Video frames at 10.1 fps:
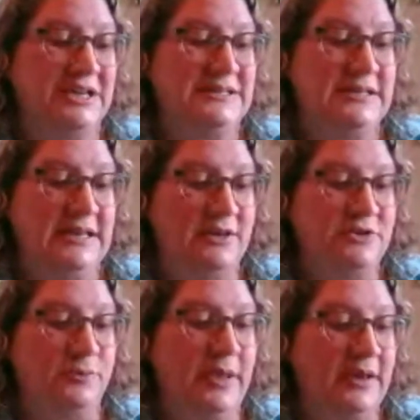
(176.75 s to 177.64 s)
a
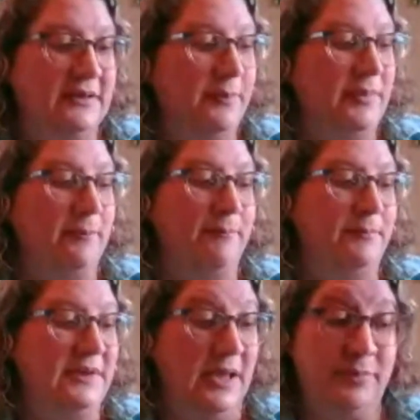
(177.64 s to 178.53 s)
teenager picked up a
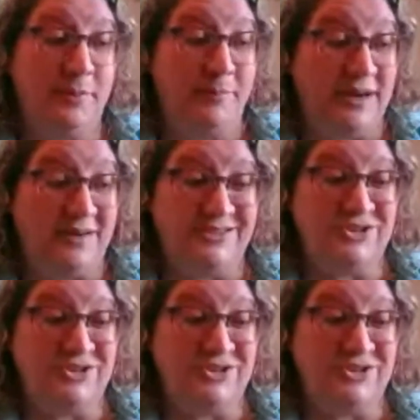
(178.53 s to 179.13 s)
double barreled